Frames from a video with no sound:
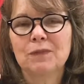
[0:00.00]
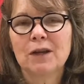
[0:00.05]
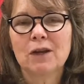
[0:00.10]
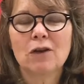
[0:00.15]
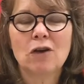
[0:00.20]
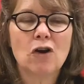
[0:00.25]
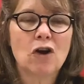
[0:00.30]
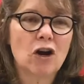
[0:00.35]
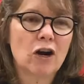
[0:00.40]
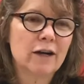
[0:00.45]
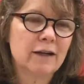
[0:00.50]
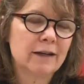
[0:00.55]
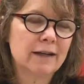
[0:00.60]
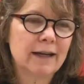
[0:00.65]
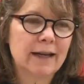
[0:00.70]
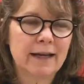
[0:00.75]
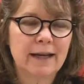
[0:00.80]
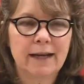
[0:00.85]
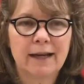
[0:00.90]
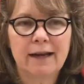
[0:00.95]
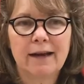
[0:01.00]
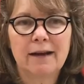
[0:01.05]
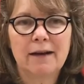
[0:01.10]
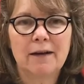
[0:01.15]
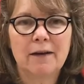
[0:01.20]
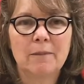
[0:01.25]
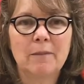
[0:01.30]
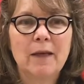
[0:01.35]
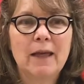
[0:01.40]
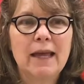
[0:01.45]
gardening,
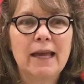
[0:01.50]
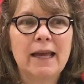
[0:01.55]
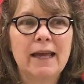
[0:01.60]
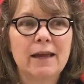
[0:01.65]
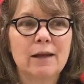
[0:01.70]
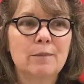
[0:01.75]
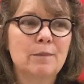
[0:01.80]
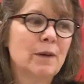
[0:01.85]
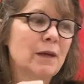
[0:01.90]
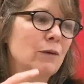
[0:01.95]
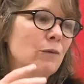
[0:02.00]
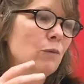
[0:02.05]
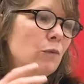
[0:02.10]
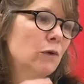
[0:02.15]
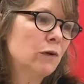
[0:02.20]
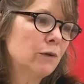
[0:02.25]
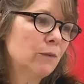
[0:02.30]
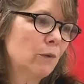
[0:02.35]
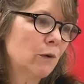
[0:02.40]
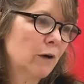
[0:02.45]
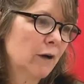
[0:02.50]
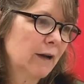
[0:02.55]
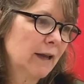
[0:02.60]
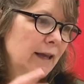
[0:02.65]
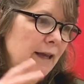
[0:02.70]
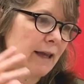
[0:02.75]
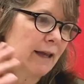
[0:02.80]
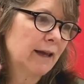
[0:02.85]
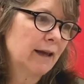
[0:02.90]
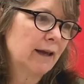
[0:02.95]
it could be
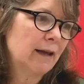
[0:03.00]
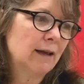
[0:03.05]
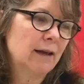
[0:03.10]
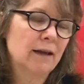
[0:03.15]
woodworking,